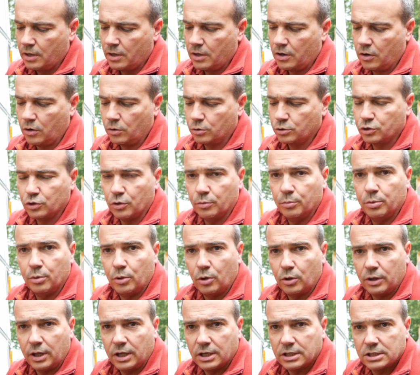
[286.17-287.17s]
Also
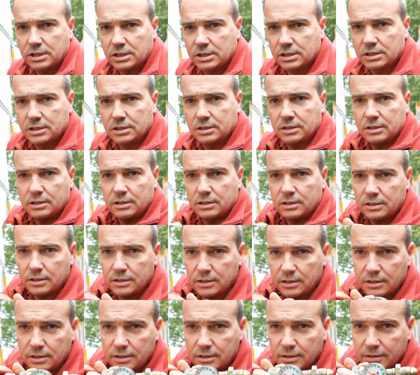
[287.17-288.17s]
bought this
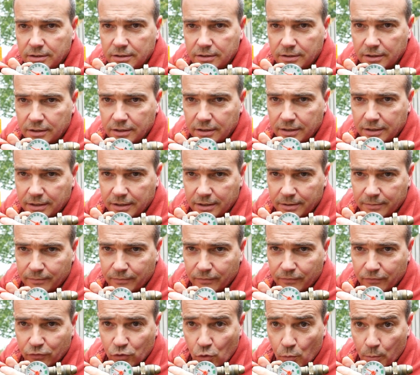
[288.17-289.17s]

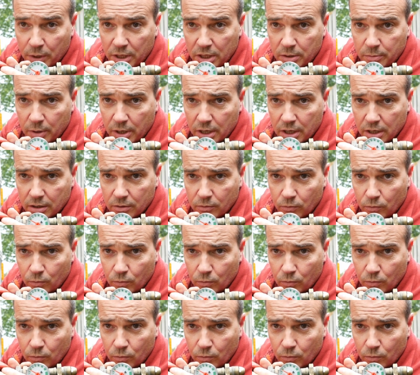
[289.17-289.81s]
from eBay,